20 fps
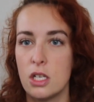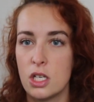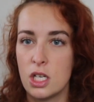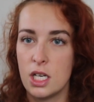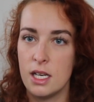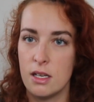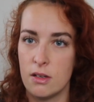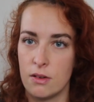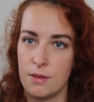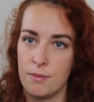the
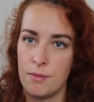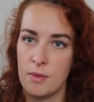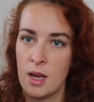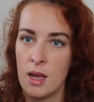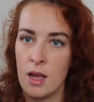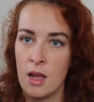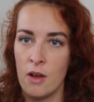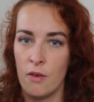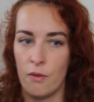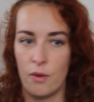chair and
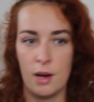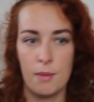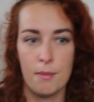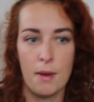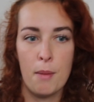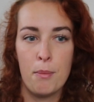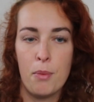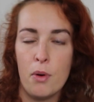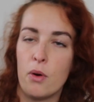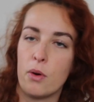read
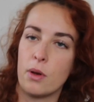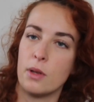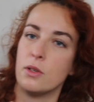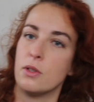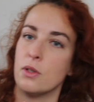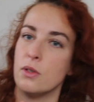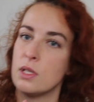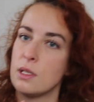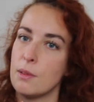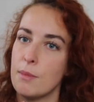my book and
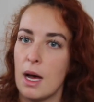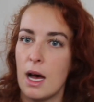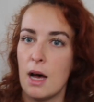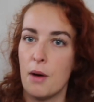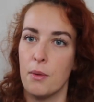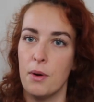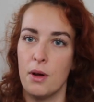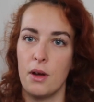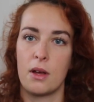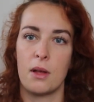do some
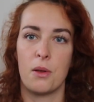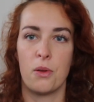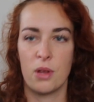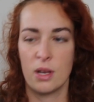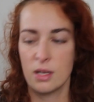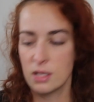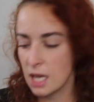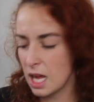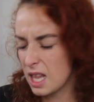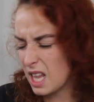artwork and
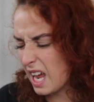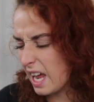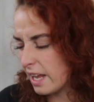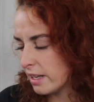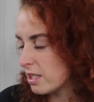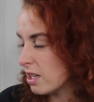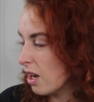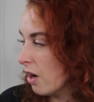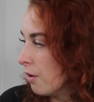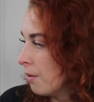things like
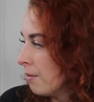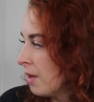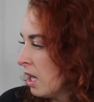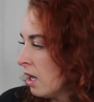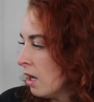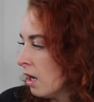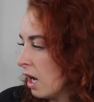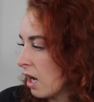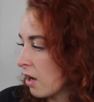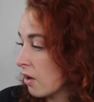that. So
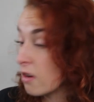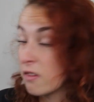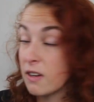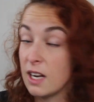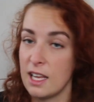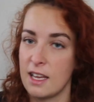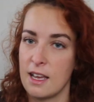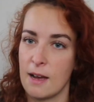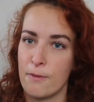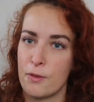I've got a
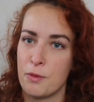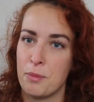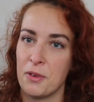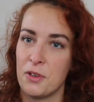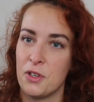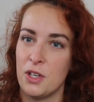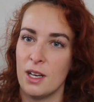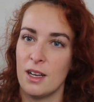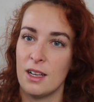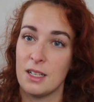really comfortable
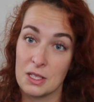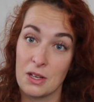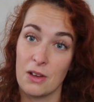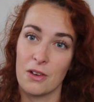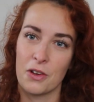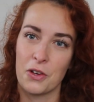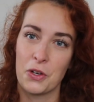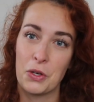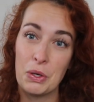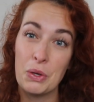chair. It's
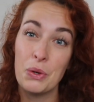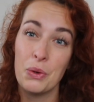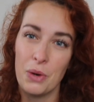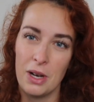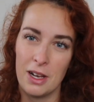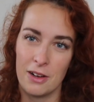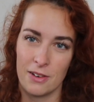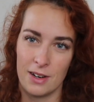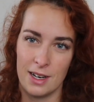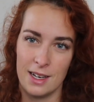got a
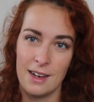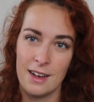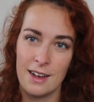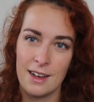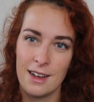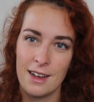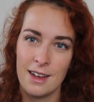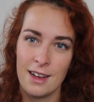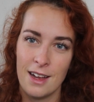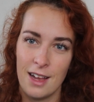cooler in it.
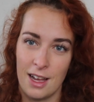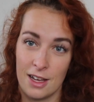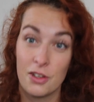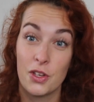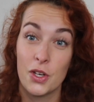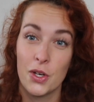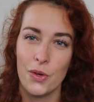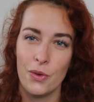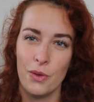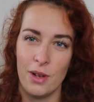A
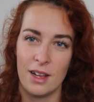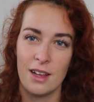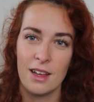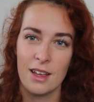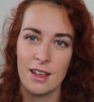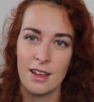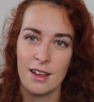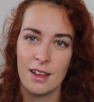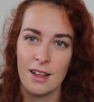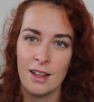cooler.
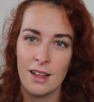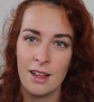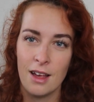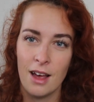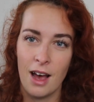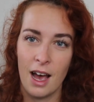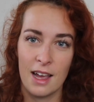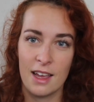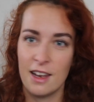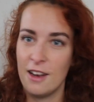
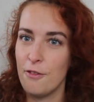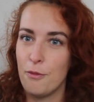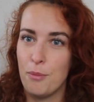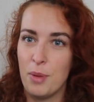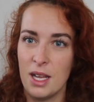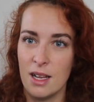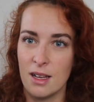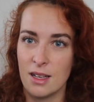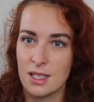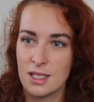I can have
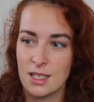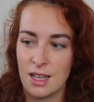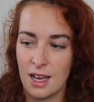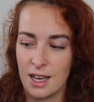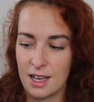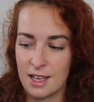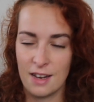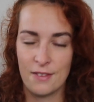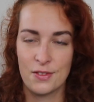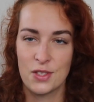beers.
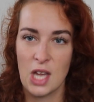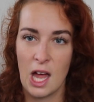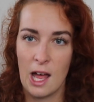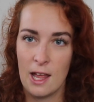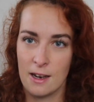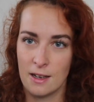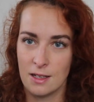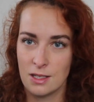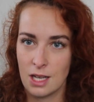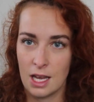I can have
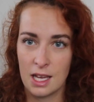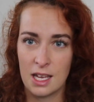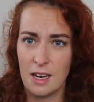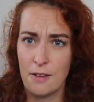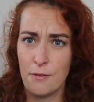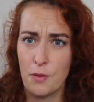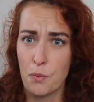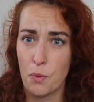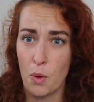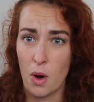ciders. I can
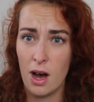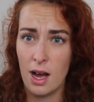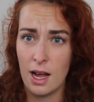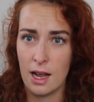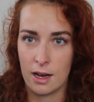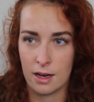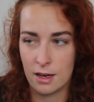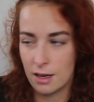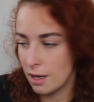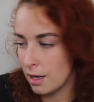have a
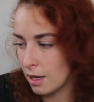wine.